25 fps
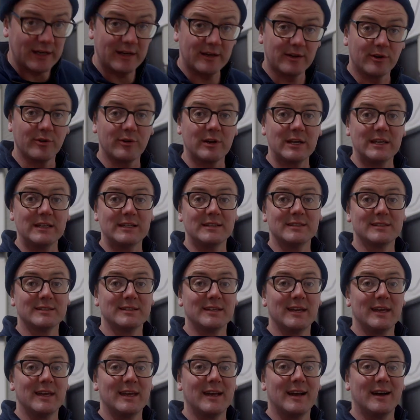degrees
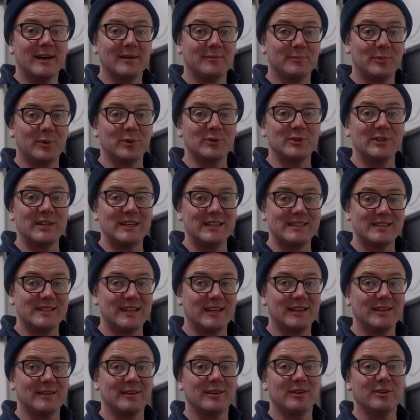and put yeast
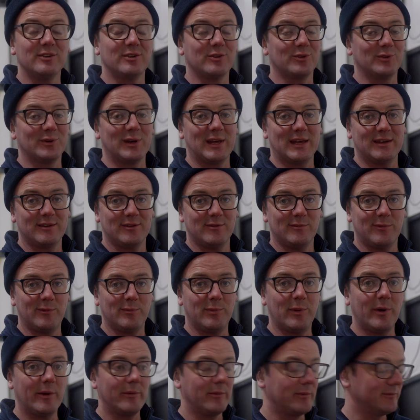in, you're going to end up with
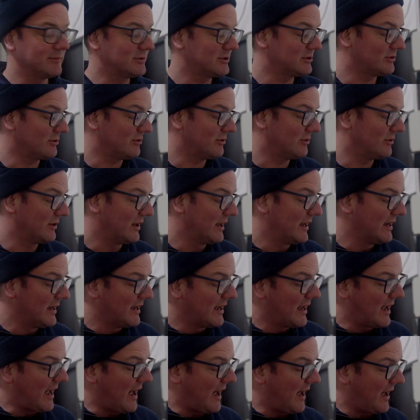problems. So
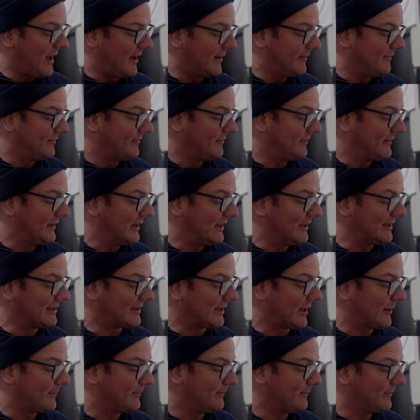um, little
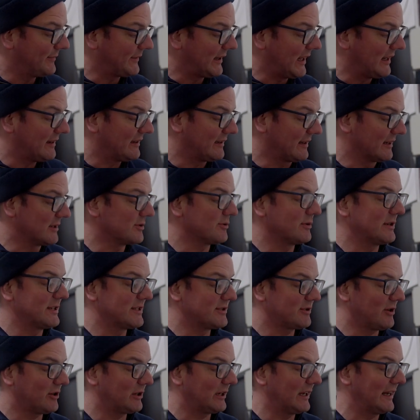tip, get things
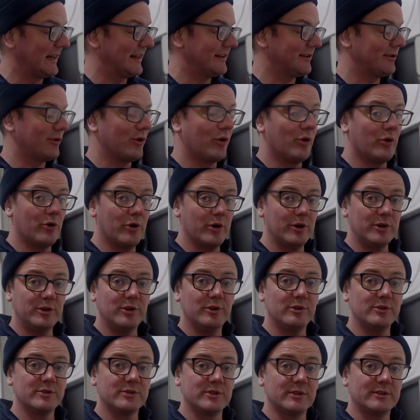recirculating, or
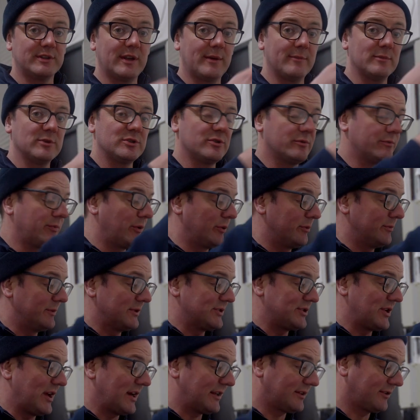use a temperature probe to
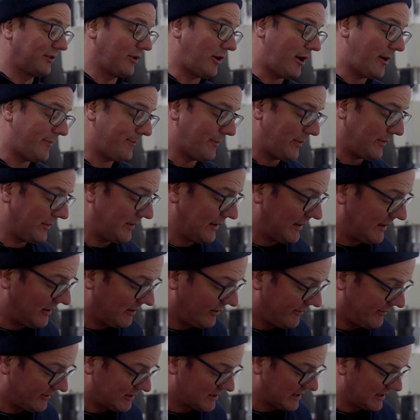check top, and
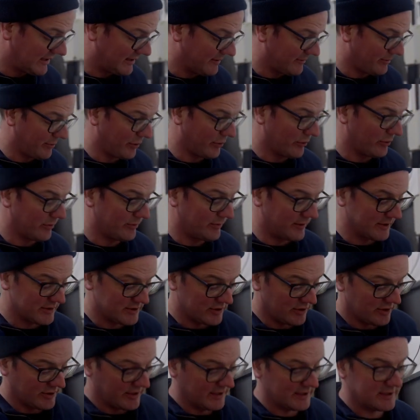obviously the probe that's
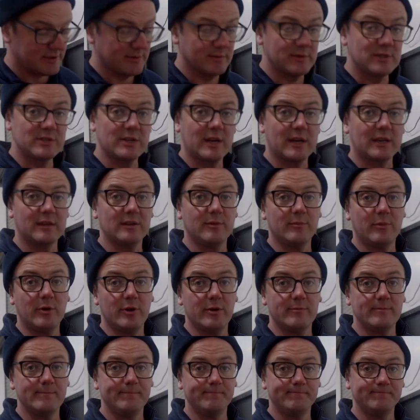on this will be checking the
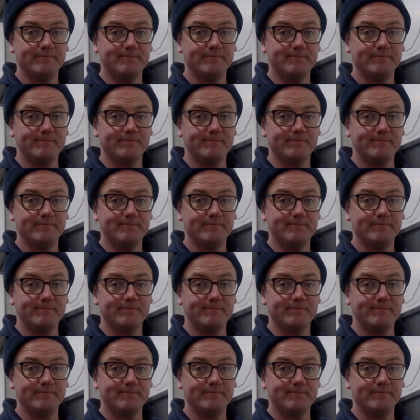bottom.